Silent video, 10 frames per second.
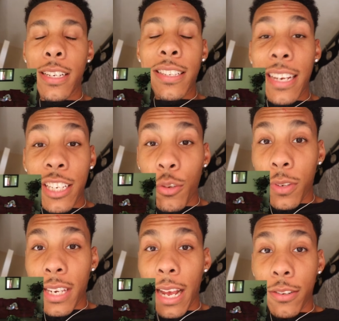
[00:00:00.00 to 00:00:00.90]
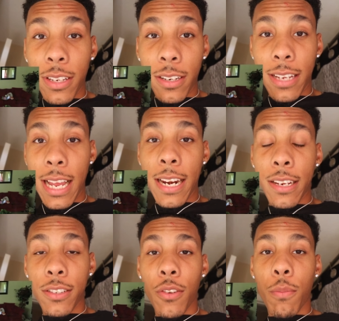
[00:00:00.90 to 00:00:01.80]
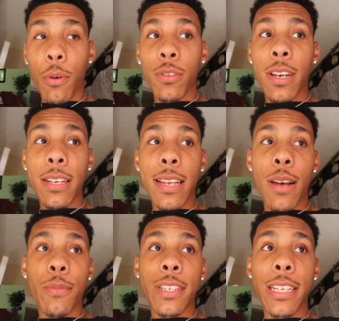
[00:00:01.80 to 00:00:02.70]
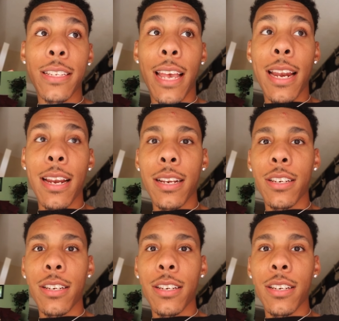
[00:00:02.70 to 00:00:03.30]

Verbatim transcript: She said she was downstairs editing, so most of the time when she's editing,